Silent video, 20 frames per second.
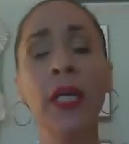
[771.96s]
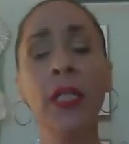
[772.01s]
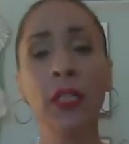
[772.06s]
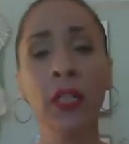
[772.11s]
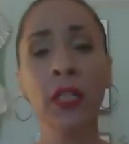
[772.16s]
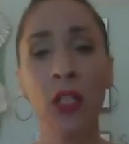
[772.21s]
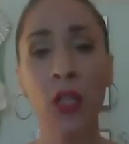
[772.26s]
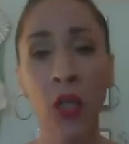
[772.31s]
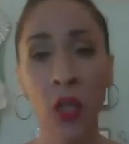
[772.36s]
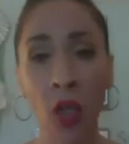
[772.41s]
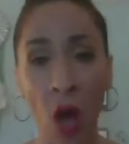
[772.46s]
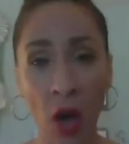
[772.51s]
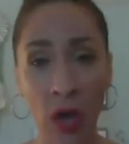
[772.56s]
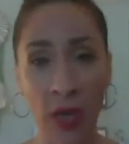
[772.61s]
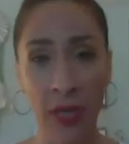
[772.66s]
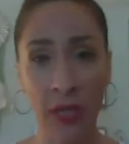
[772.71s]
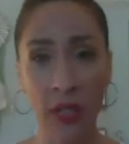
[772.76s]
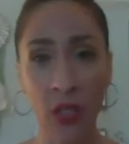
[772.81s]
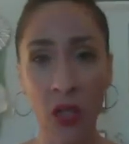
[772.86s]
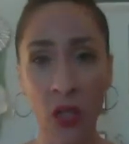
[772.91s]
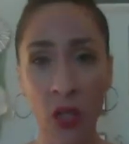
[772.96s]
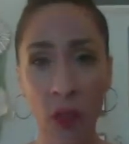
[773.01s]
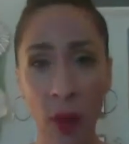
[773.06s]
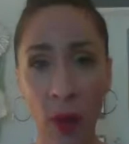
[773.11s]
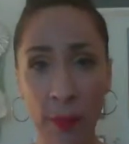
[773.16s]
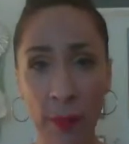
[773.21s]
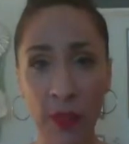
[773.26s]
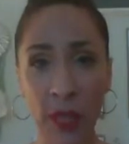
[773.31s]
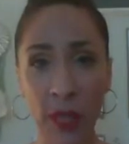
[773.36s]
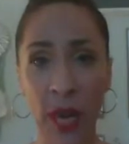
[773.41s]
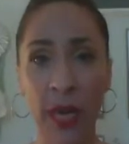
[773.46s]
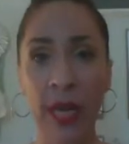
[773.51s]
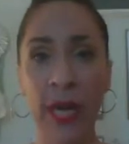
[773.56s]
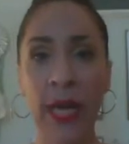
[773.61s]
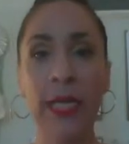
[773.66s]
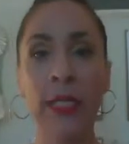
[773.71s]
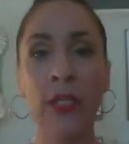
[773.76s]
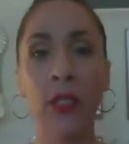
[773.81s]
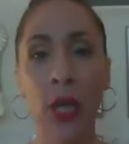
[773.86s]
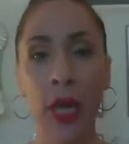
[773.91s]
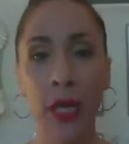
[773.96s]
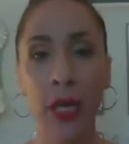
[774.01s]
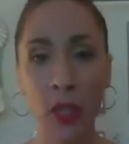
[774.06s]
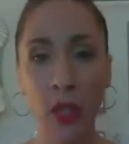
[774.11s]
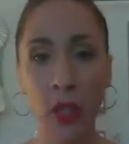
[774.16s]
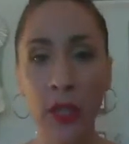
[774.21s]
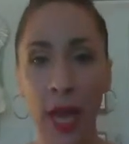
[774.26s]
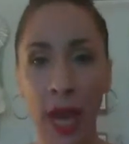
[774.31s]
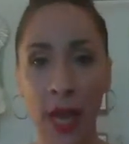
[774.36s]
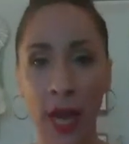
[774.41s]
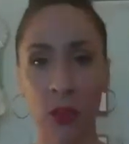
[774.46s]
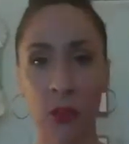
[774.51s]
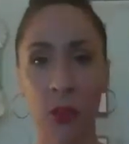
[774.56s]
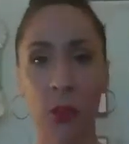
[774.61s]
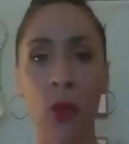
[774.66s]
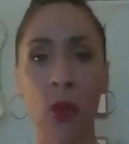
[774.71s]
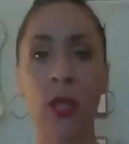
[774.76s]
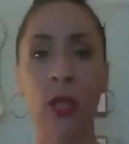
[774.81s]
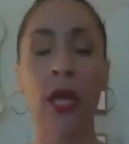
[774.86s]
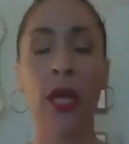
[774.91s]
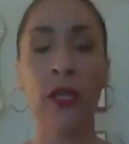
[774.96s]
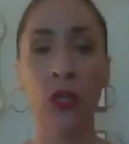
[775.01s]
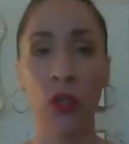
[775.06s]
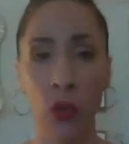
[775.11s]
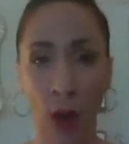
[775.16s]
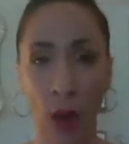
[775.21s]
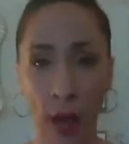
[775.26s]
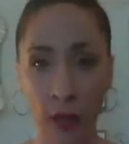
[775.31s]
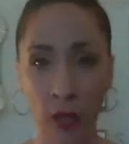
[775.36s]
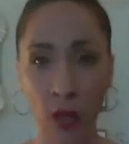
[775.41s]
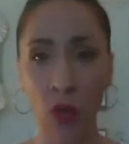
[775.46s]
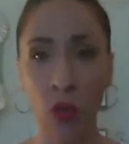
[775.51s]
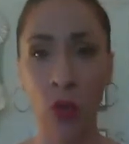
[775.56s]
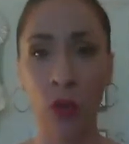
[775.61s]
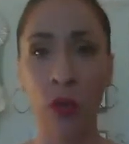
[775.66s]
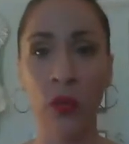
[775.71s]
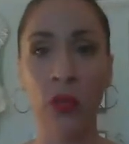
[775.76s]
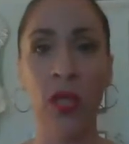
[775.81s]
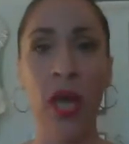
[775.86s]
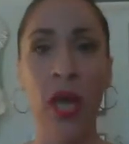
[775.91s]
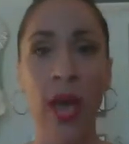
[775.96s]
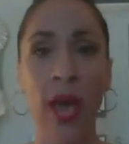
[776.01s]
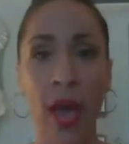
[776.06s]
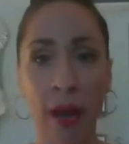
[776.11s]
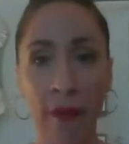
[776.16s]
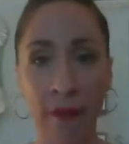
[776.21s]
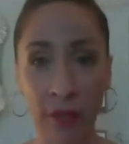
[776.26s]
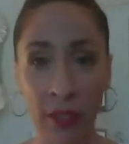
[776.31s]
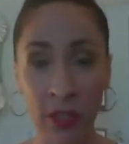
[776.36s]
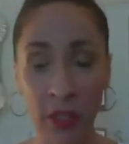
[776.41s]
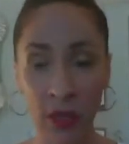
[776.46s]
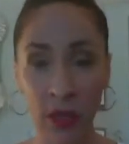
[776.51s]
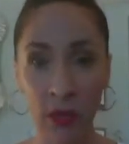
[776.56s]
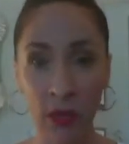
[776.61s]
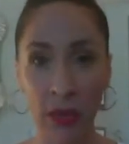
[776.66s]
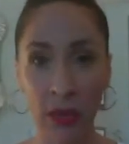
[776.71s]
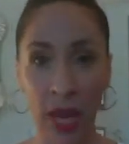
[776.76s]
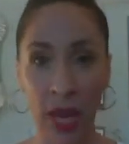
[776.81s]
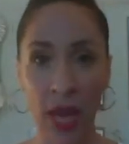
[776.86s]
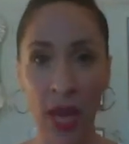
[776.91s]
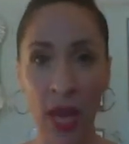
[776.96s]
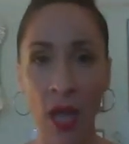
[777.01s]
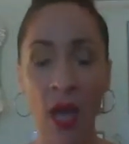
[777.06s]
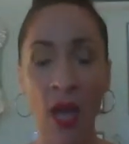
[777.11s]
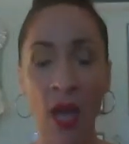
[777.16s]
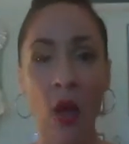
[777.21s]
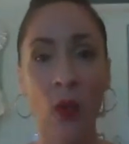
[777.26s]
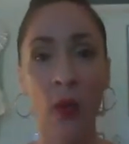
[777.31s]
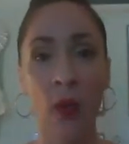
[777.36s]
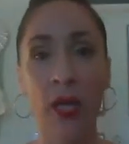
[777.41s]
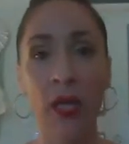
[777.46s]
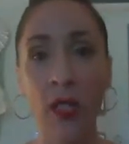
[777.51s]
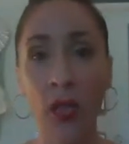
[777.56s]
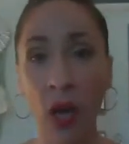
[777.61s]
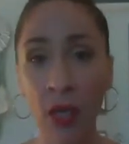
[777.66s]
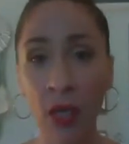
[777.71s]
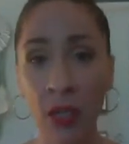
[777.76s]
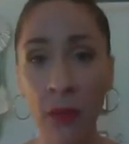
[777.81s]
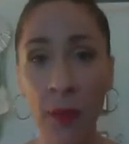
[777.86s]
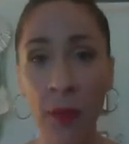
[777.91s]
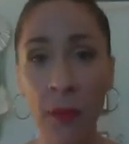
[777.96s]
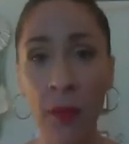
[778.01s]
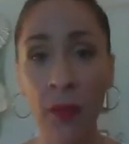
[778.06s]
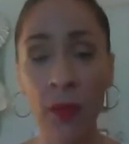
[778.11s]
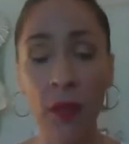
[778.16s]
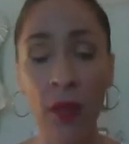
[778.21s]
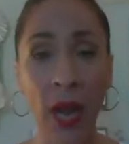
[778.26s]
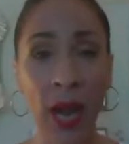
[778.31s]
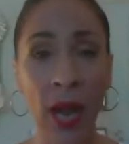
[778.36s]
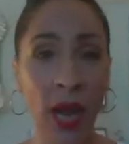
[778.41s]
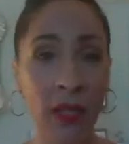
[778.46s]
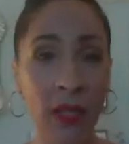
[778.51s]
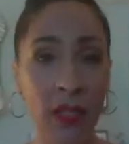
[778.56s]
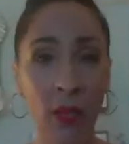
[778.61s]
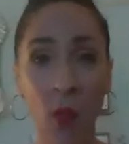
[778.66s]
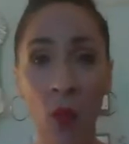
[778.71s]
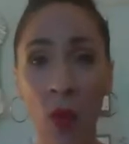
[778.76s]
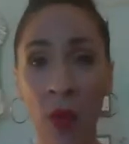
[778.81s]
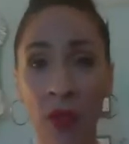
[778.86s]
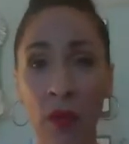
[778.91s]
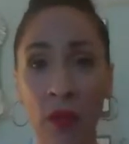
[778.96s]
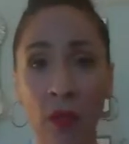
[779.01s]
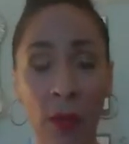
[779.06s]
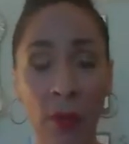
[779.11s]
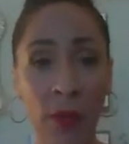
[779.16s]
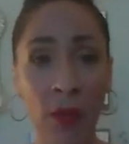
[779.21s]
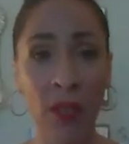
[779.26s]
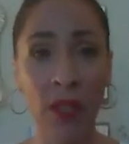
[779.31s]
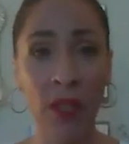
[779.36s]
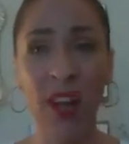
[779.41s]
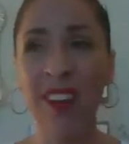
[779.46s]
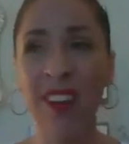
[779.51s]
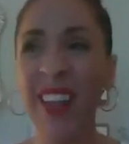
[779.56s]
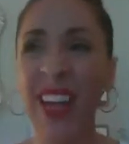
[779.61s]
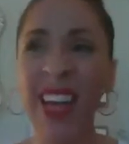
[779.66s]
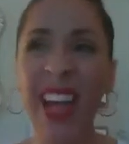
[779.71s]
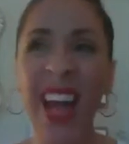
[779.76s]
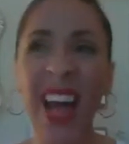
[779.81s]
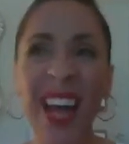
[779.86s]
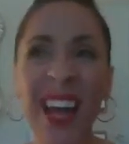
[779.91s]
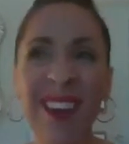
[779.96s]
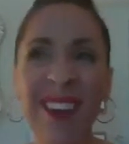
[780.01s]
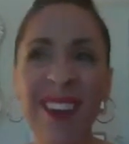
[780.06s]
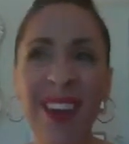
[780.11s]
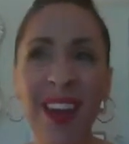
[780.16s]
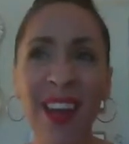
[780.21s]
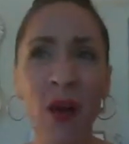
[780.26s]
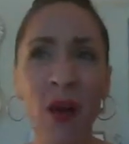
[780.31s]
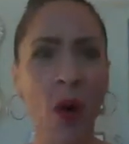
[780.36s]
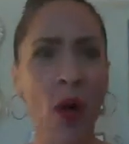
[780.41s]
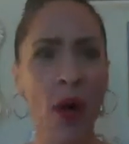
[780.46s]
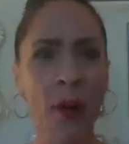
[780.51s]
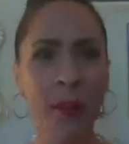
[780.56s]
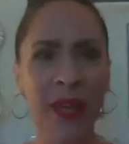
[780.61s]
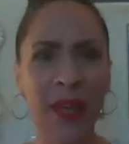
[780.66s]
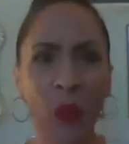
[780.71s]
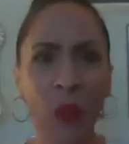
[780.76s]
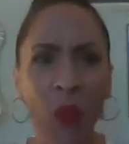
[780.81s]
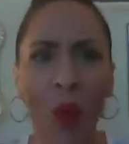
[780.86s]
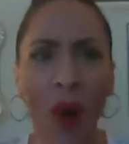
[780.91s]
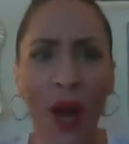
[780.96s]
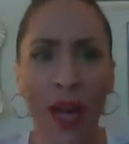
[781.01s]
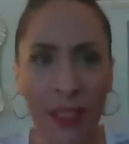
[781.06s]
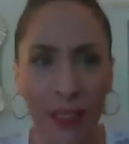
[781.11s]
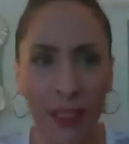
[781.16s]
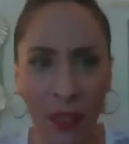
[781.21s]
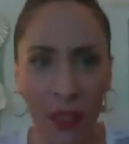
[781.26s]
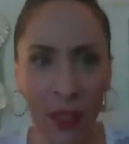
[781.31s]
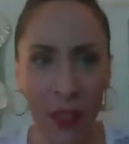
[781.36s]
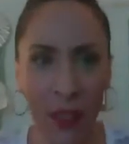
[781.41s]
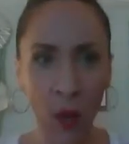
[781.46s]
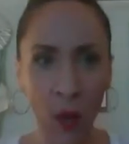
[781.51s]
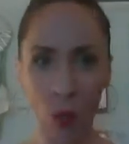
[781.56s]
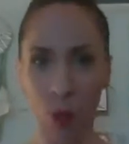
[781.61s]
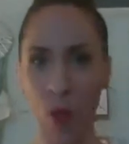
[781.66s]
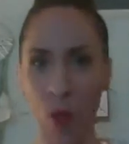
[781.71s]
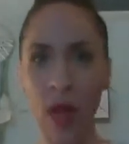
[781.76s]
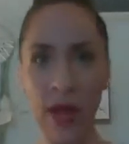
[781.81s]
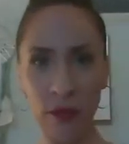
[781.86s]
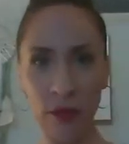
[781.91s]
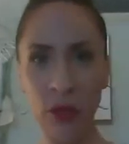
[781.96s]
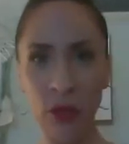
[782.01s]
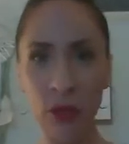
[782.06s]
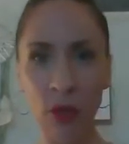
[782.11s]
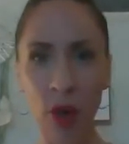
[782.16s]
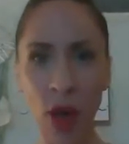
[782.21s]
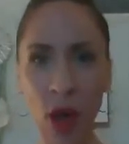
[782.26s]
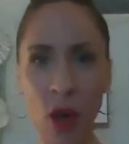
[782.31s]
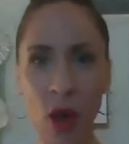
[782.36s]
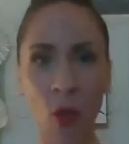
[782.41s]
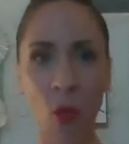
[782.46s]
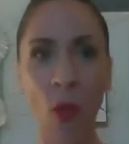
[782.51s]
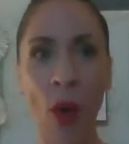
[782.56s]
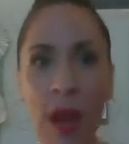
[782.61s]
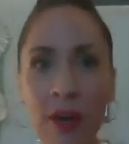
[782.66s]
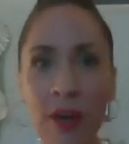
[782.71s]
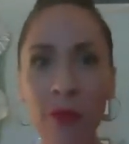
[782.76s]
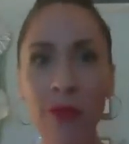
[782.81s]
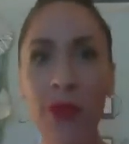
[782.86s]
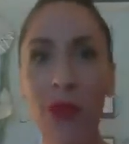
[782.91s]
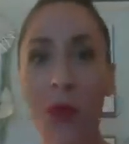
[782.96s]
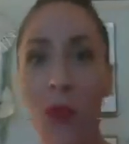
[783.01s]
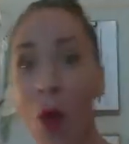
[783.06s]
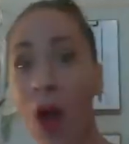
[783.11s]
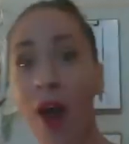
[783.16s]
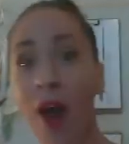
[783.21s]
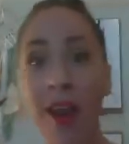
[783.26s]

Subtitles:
to log into your website, check your dashboard, and track your goals every single day. When I talk to people and I ask them where their numbers are at, I'm like, I don't know. I'm like, what? Why don't you know? Why don't you want